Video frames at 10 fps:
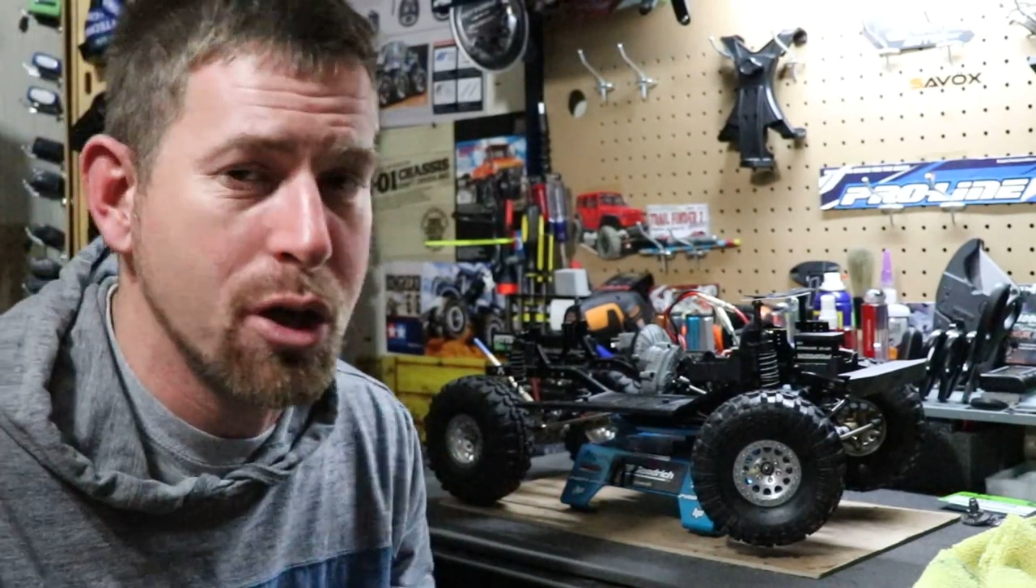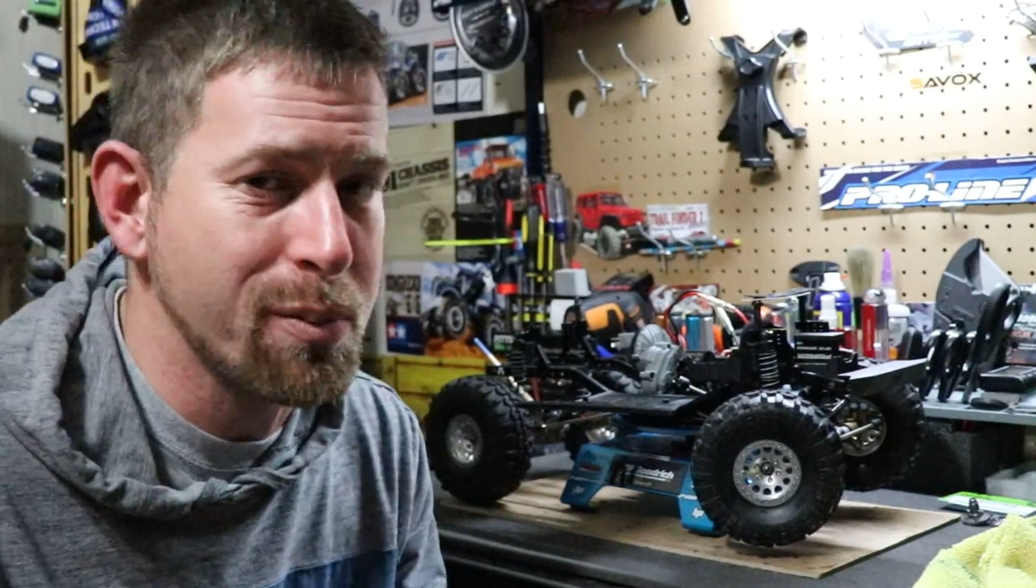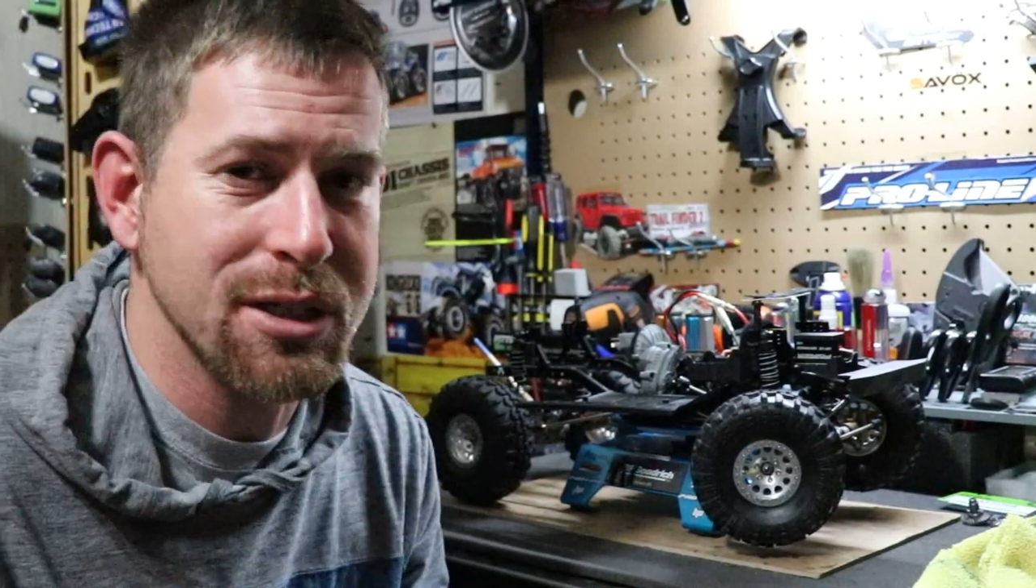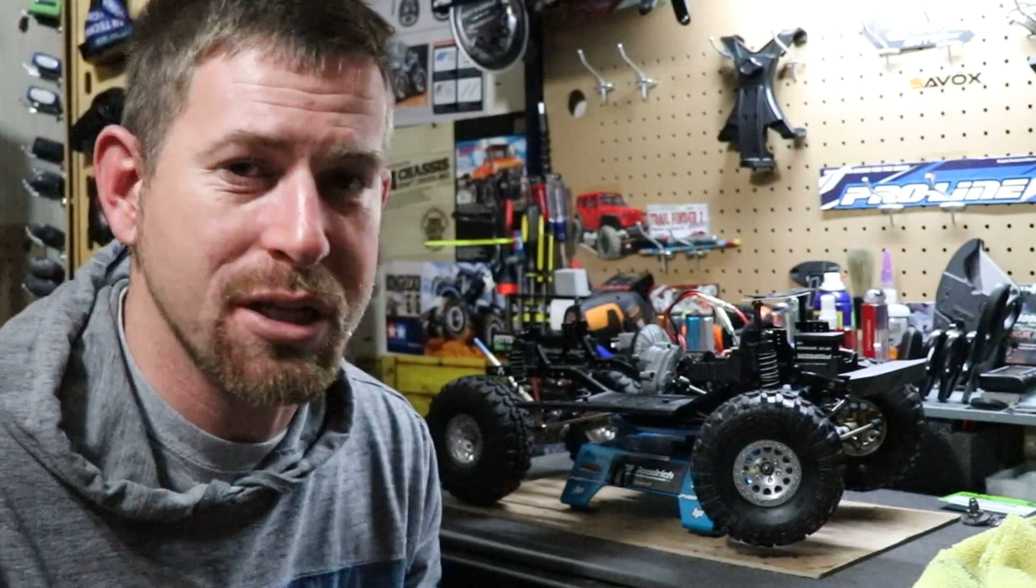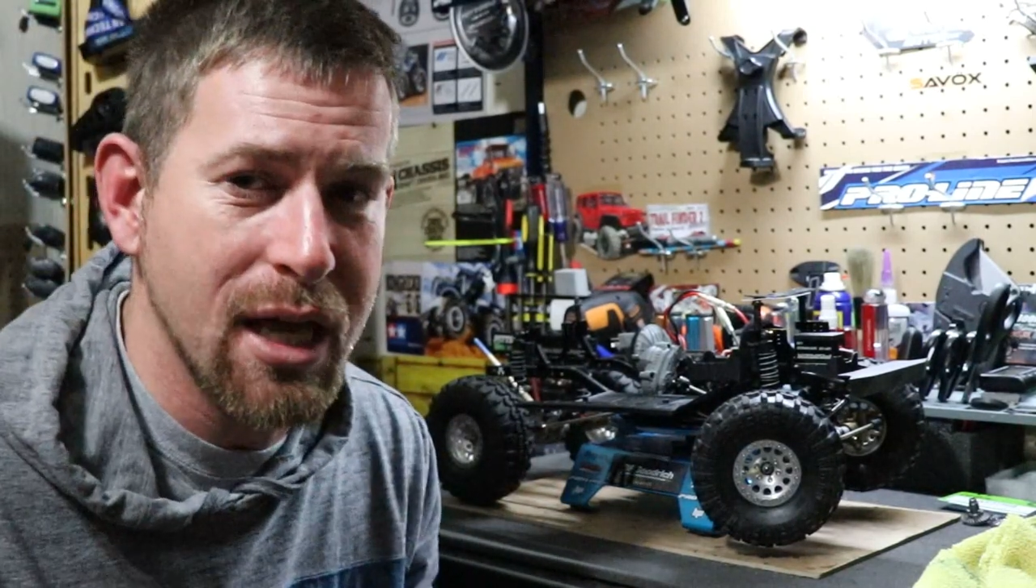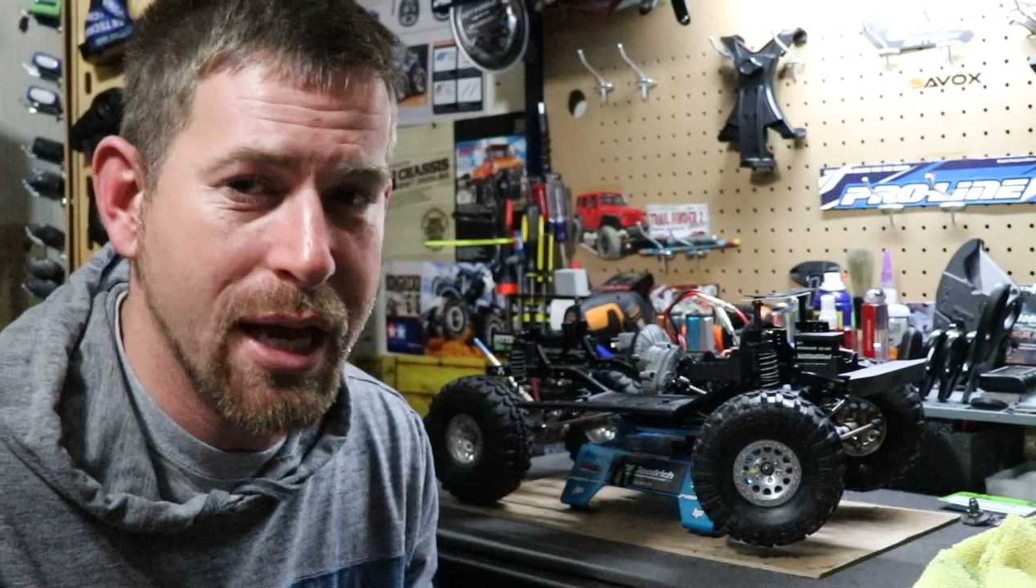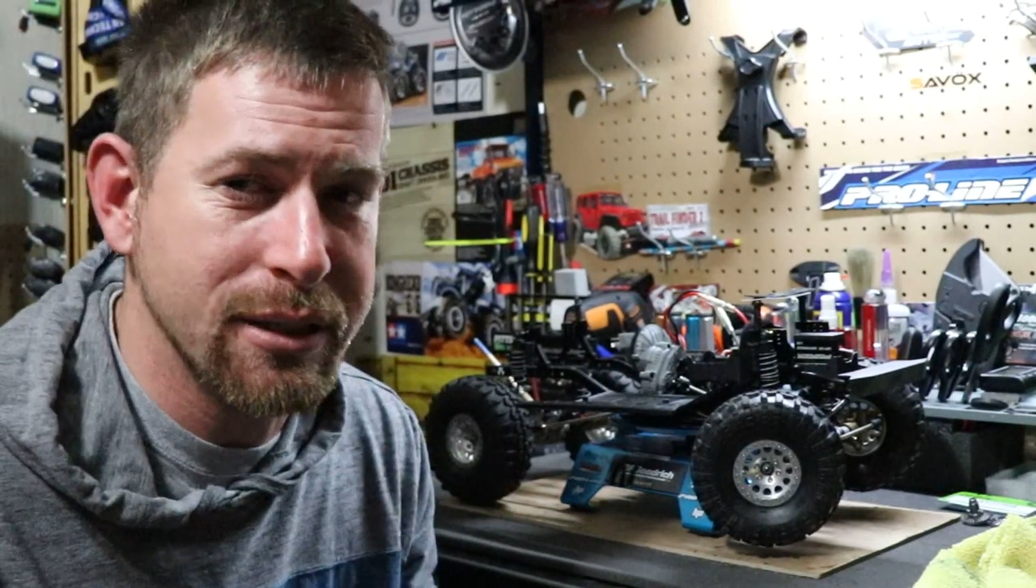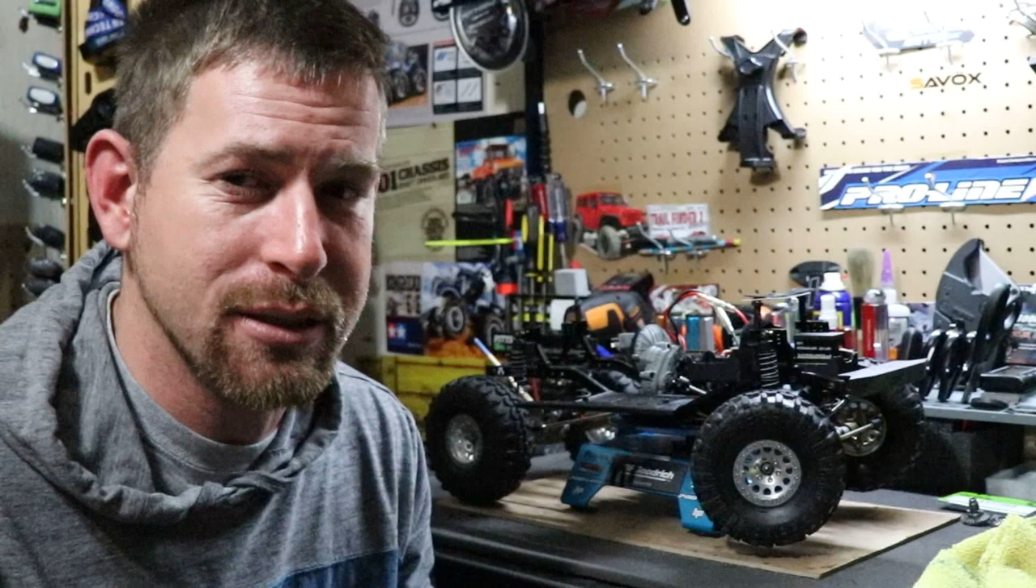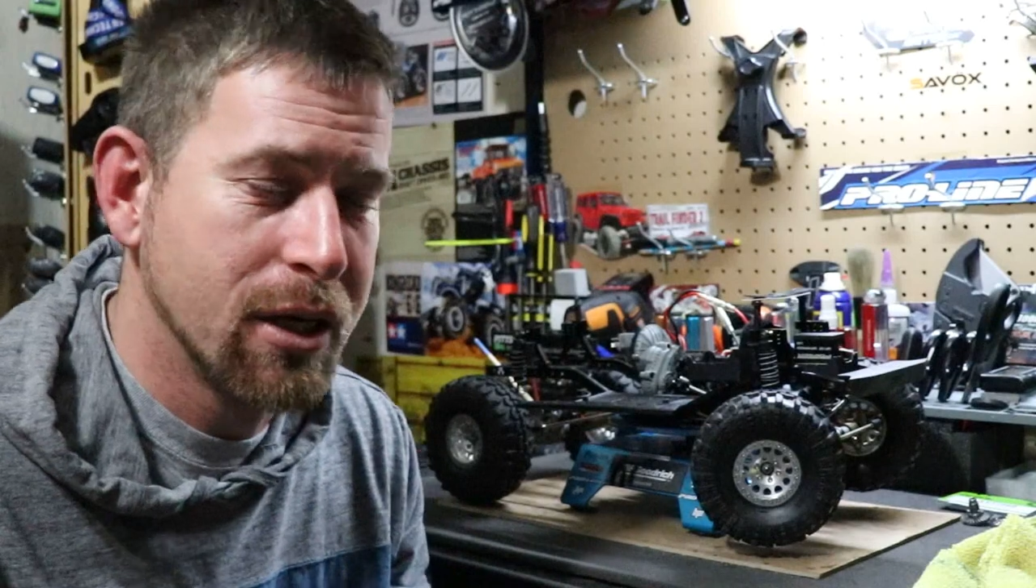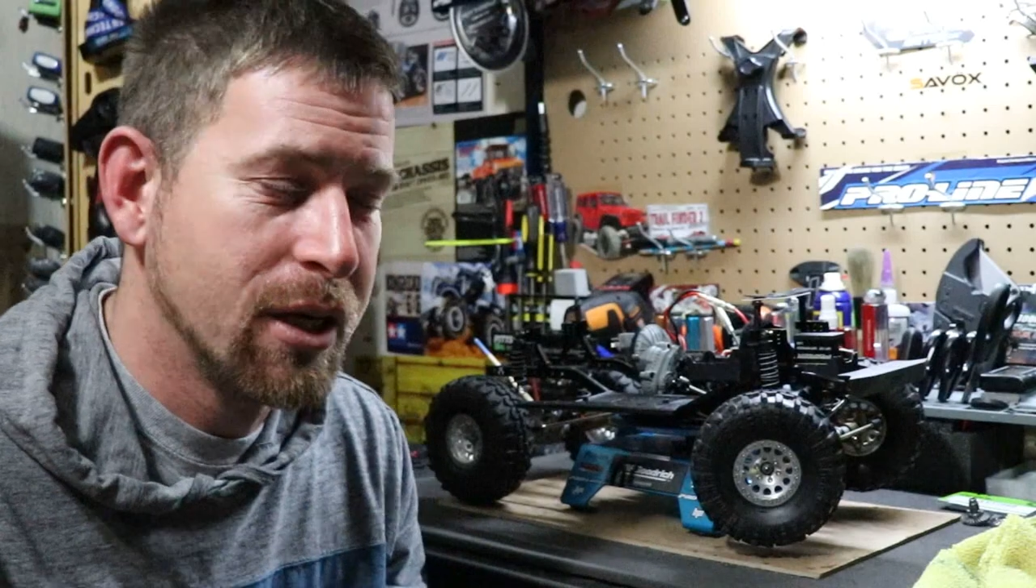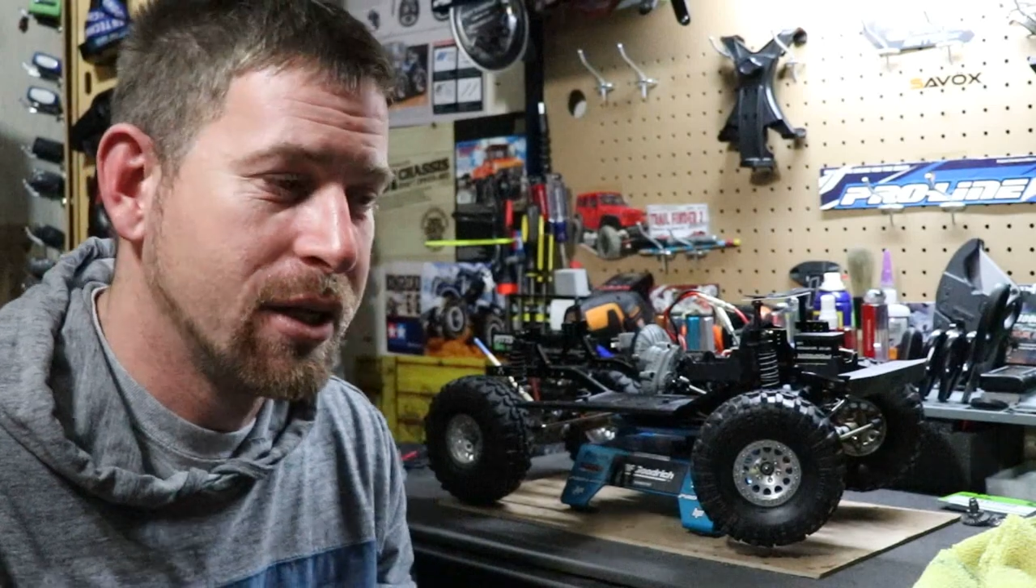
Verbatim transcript: numerous of things